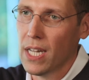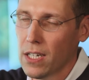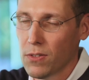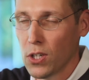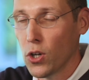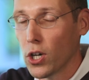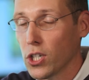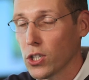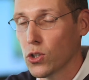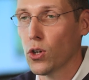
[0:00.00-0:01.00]
incentives and
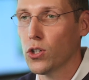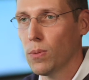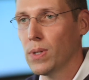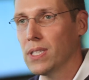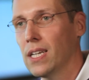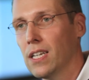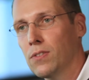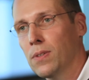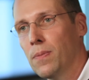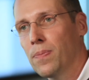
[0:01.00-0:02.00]
not just short-term
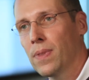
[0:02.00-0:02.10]
incentives.